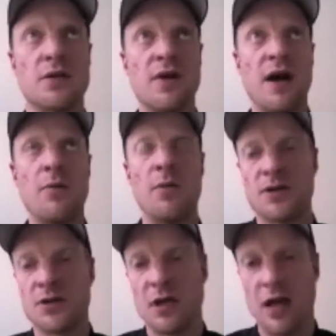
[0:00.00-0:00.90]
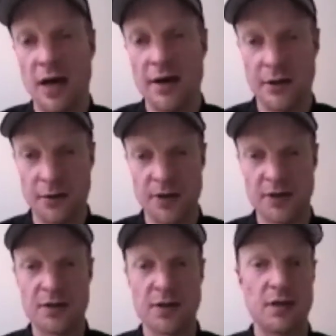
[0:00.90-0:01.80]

of how much a lie there is,